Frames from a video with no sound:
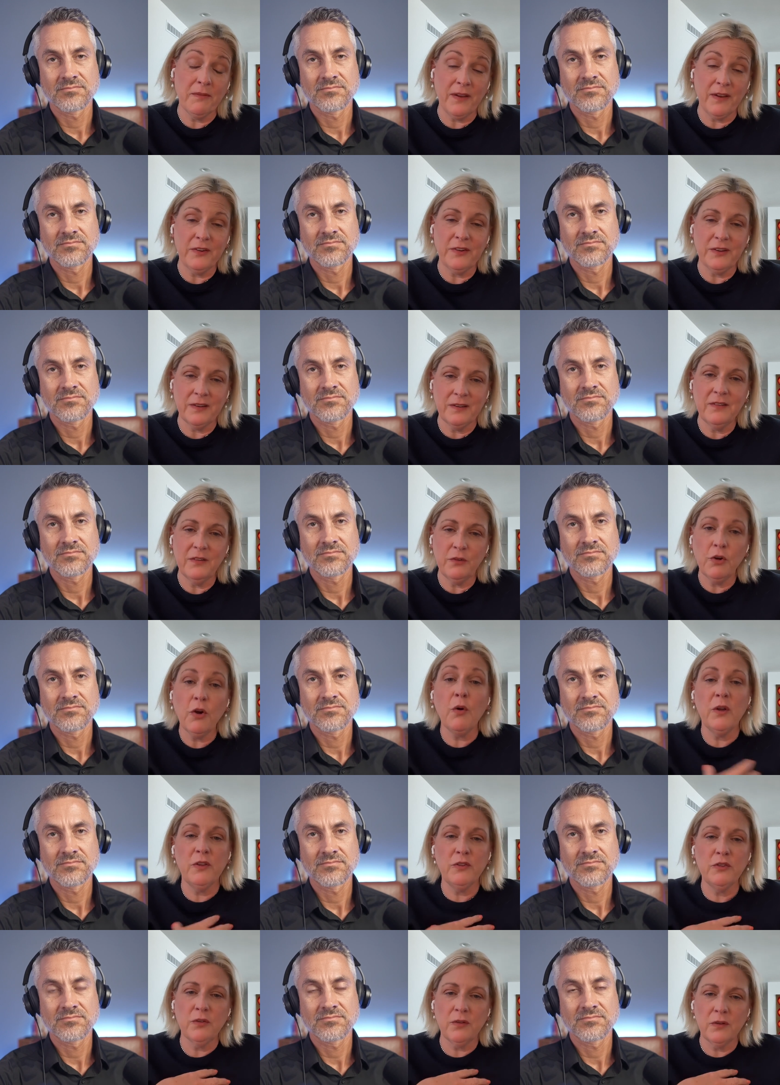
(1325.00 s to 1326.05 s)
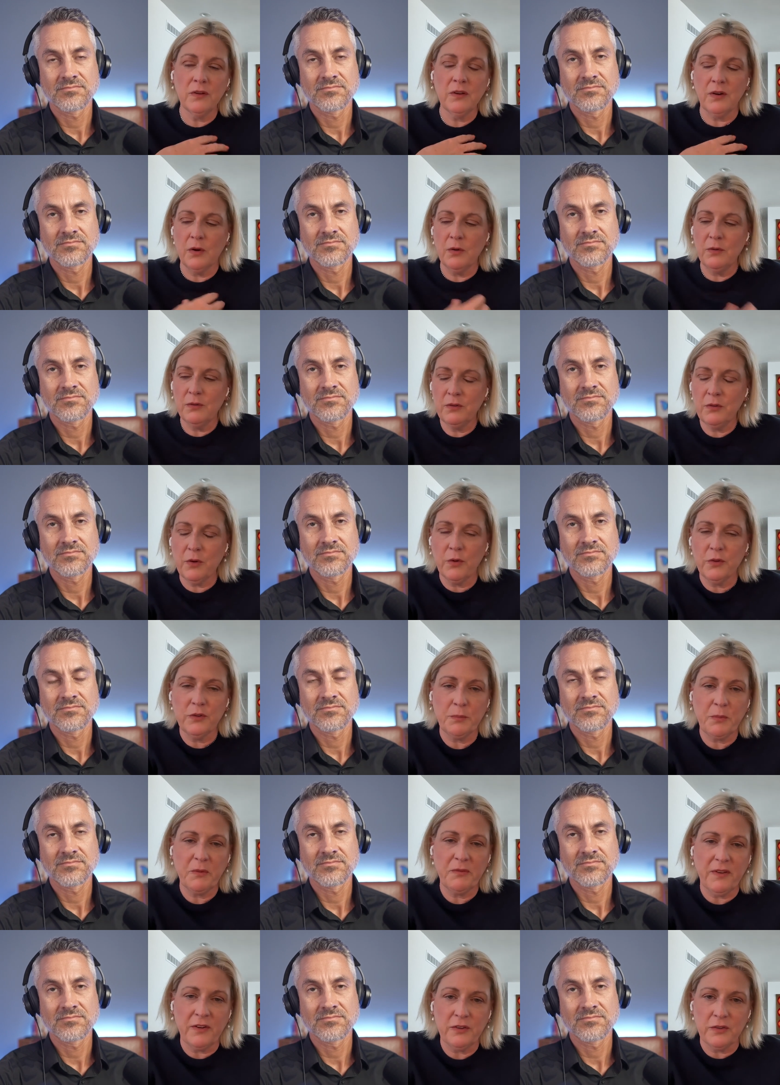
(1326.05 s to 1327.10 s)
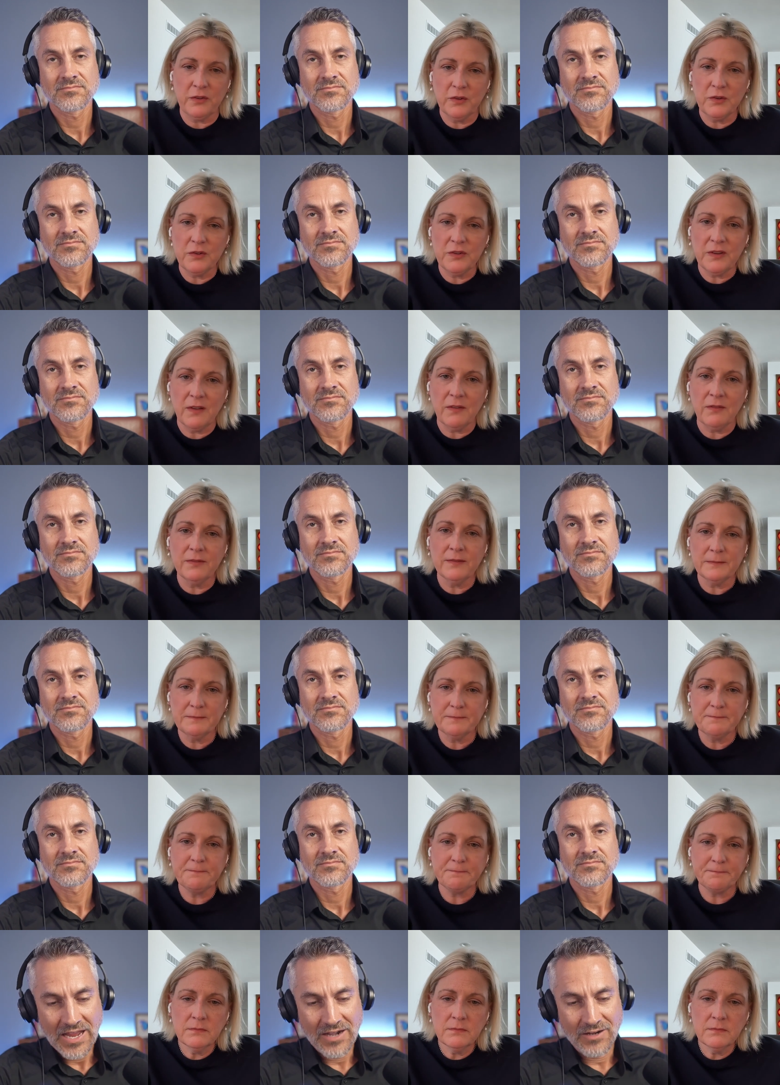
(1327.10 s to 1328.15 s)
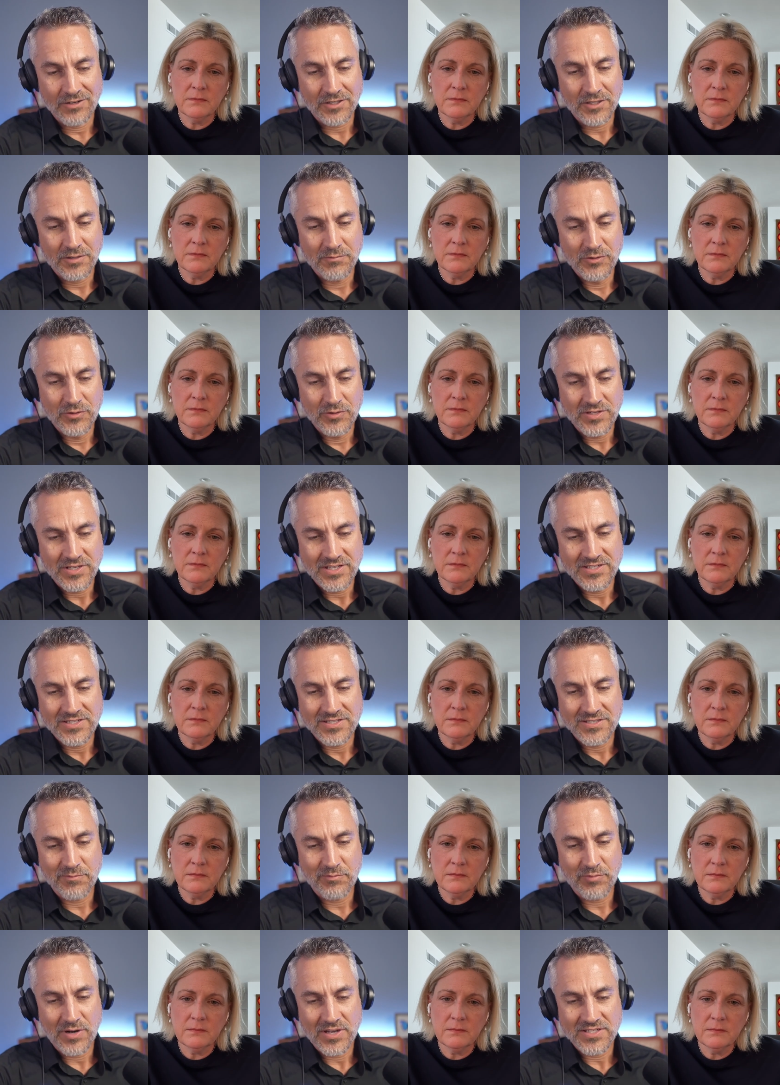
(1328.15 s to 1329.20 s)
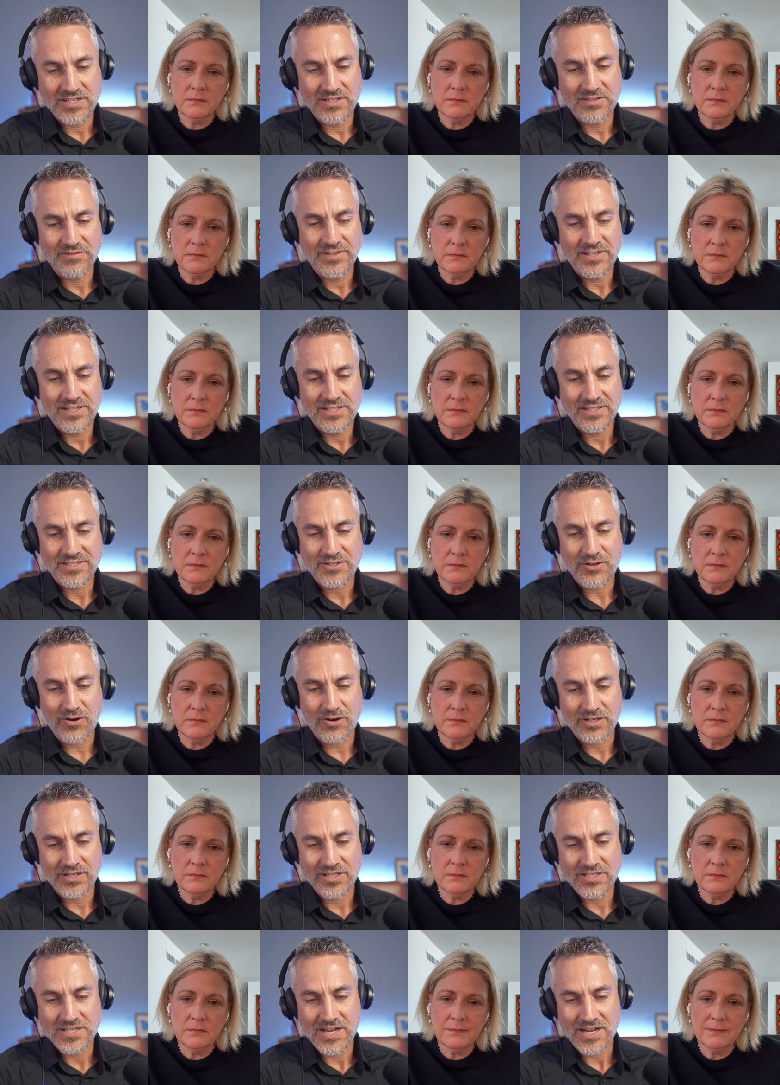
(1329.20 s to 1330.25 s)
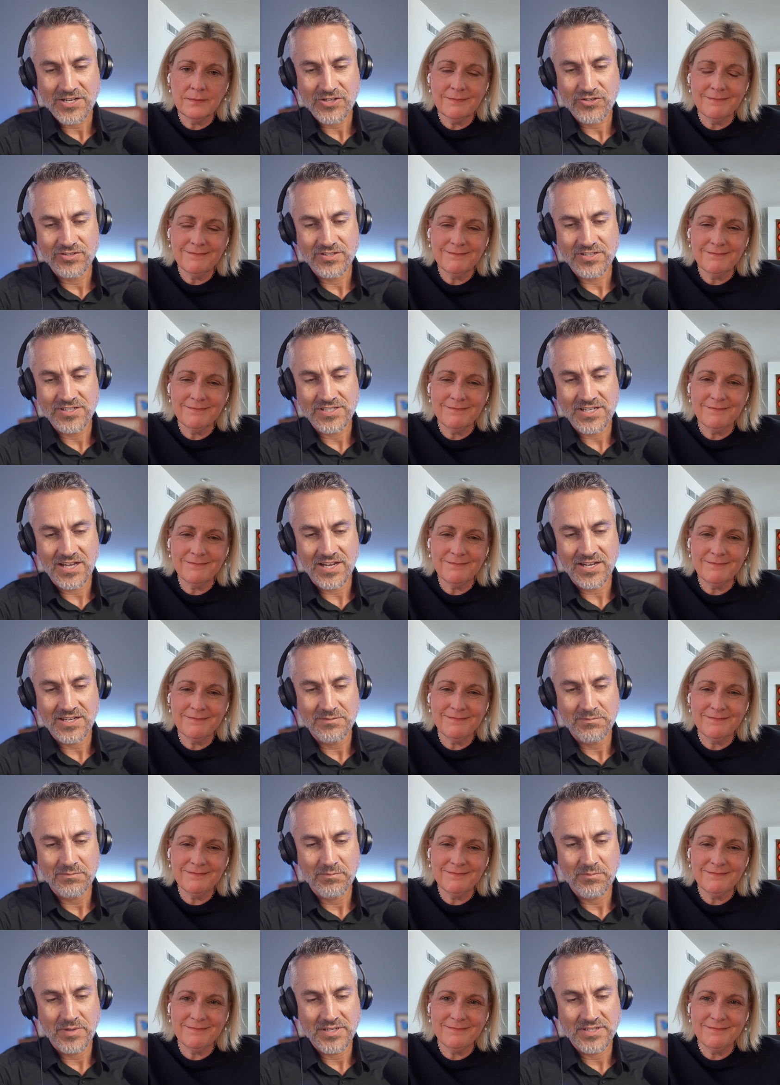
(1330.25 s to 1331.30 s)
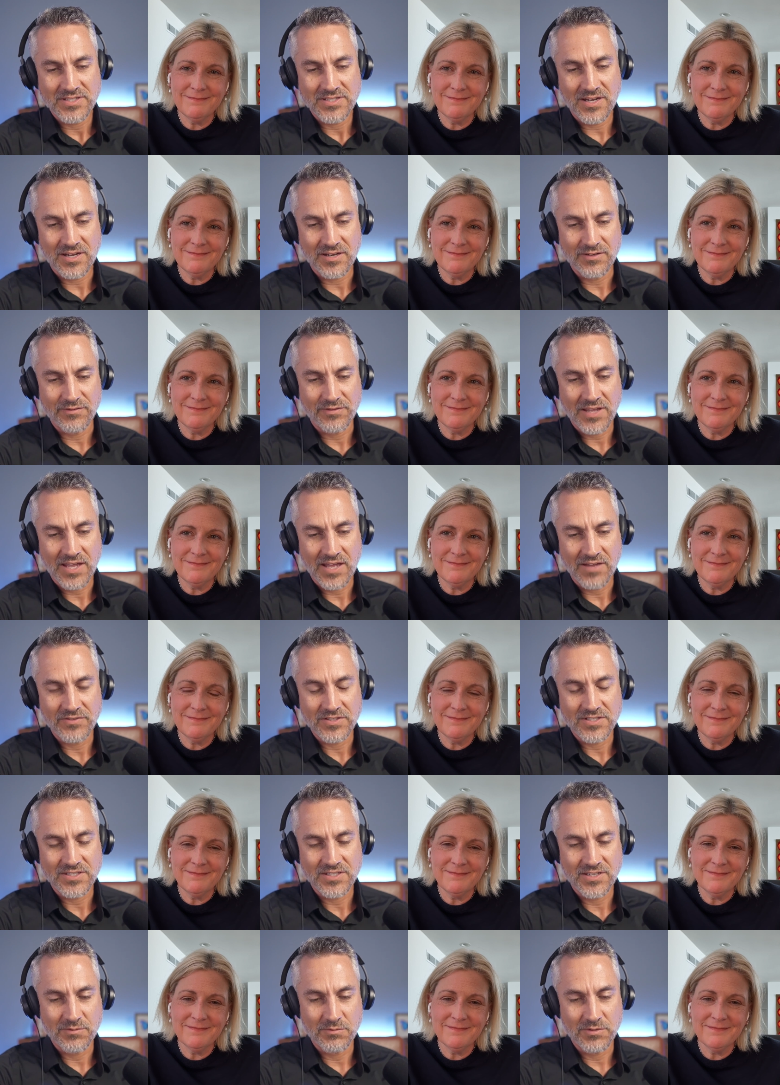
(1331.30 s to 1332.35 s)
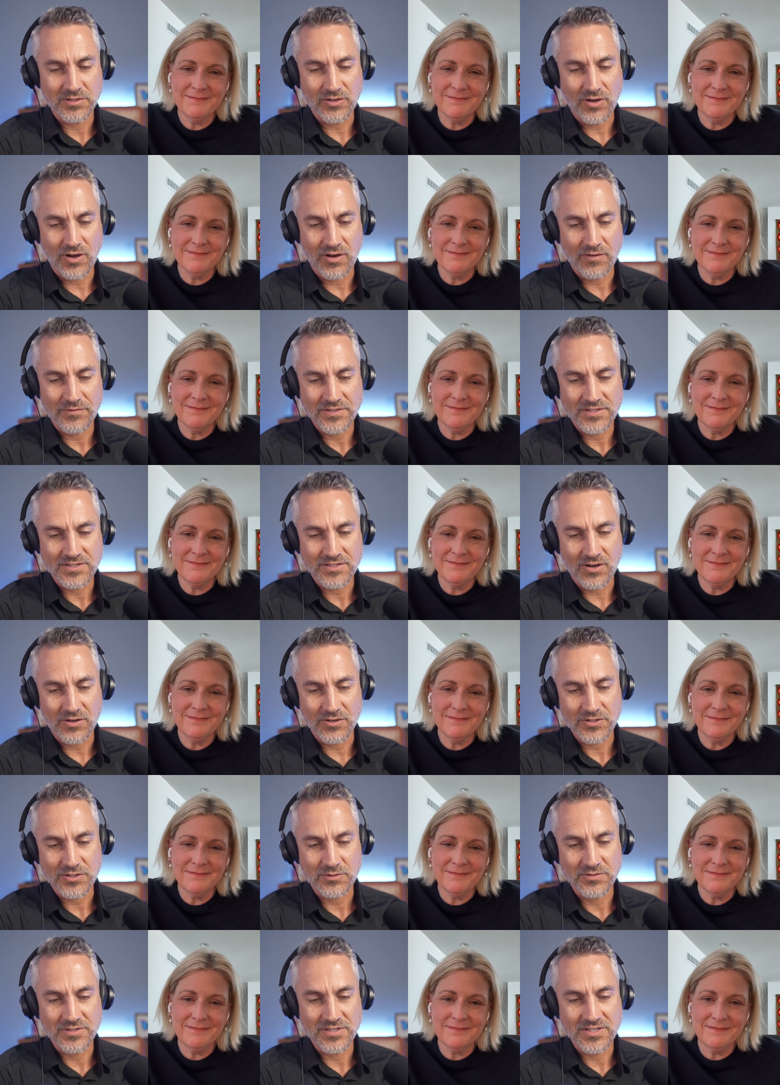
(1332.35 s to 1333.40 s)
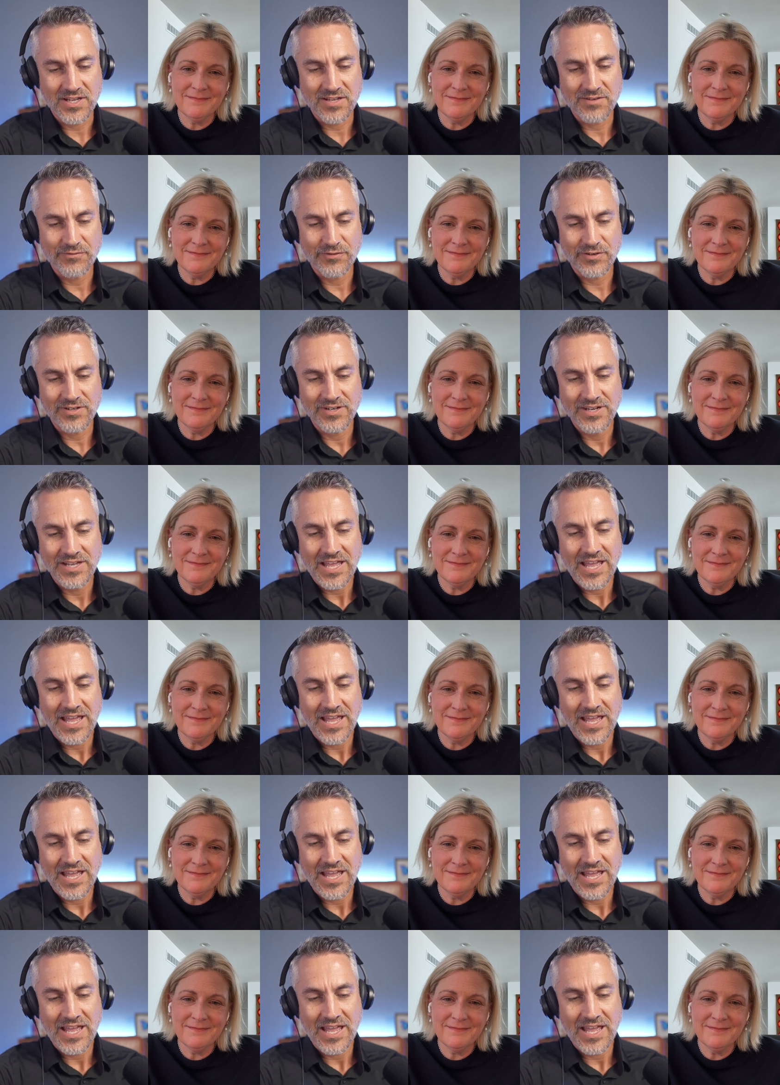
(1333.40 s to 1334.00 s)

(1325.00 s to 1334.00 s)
Speaker 1: profession, grow as a professional yourself.
Speaker 2: Erika Moody is the president of Helix Architecture and Design, based out of Kansas City with office also in Denver,